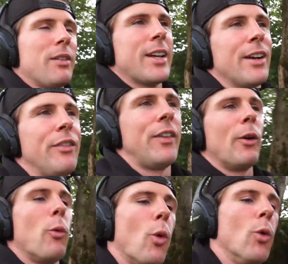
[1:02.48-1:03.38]
I've kind of
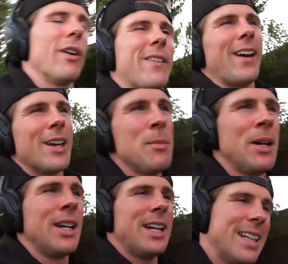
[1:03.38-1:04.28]
felt over time
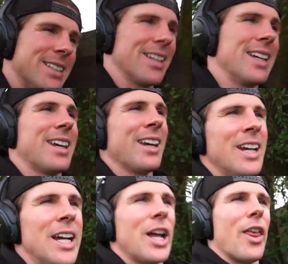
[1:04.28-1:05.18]
is like
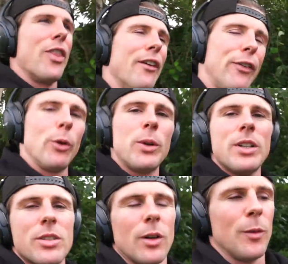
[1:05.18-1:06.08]
the
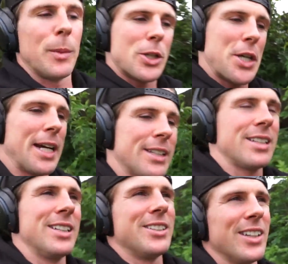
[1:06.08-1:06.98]
fullness of my
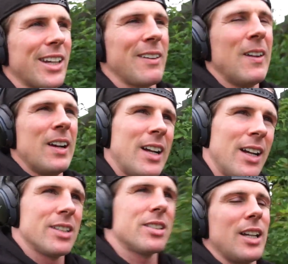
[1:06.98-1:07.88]
chest has like
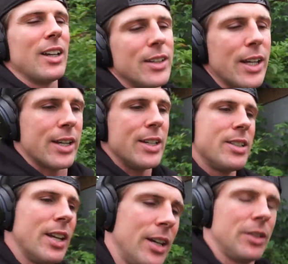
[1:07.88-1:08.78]
slightly
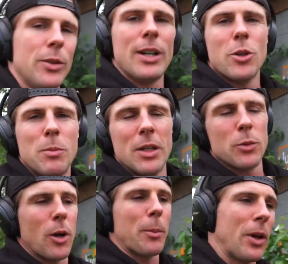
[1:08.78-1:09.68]
decreased. Now, this could be as
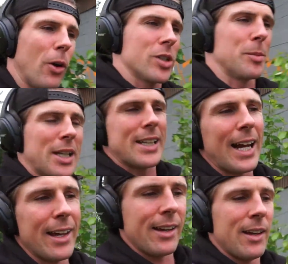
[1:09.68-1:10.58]
well because I'm on a
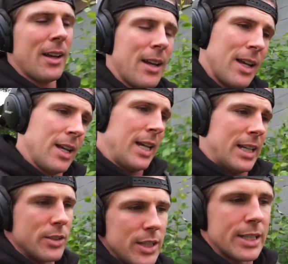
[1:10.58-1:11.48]
diet
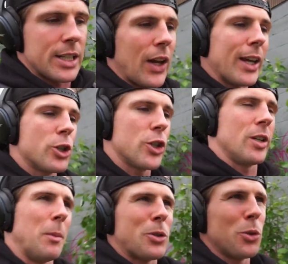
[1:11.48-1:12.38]
and there's less glycogen in
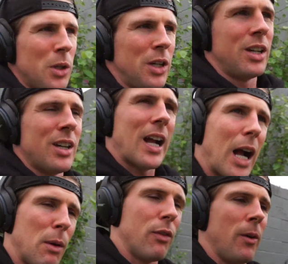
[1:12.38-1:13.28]
the muscle.
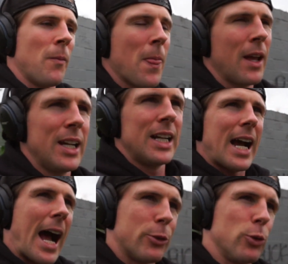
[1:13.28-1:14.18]
However,
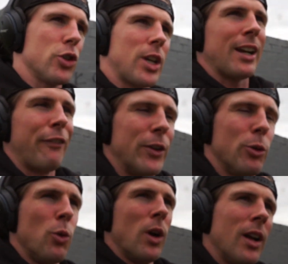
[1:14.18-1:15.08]
I do just kind of
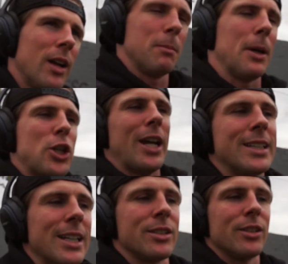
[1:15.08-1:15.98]
feel my
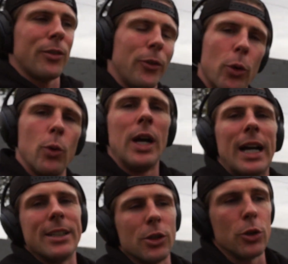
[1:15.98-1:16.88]
chest isn't as full
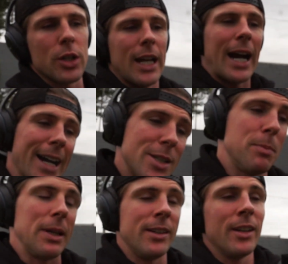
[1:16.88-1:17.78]
as it usually has
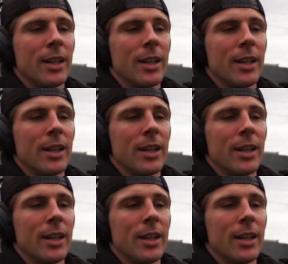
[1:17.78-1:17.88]
been.